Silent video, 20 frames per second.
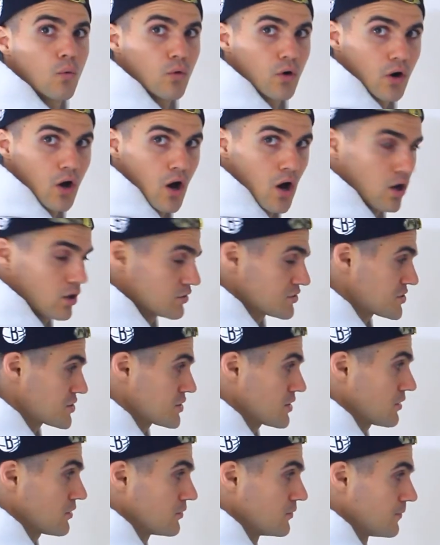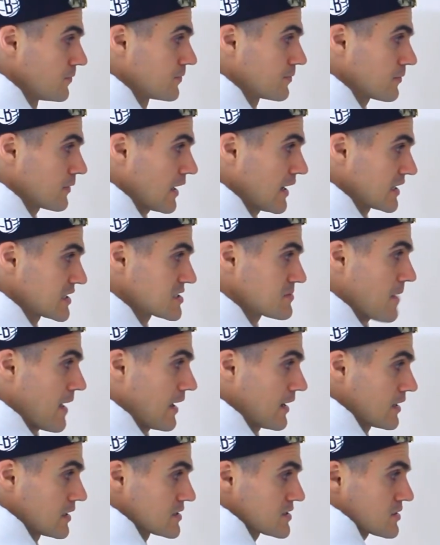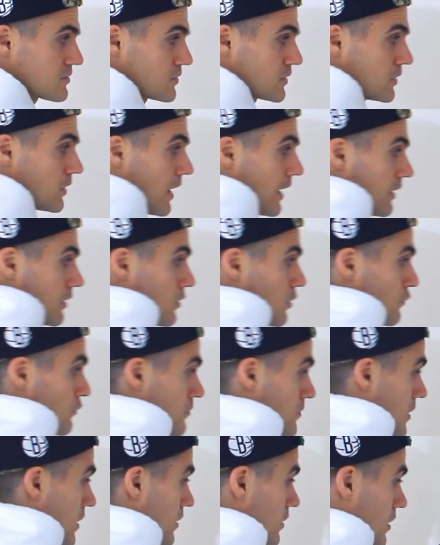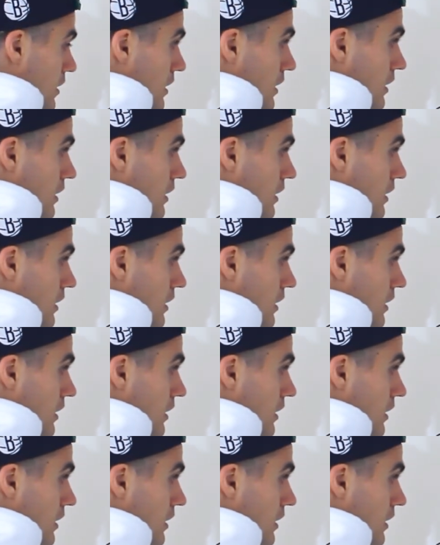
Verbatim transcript: we're also expanding. So we know how to go from here to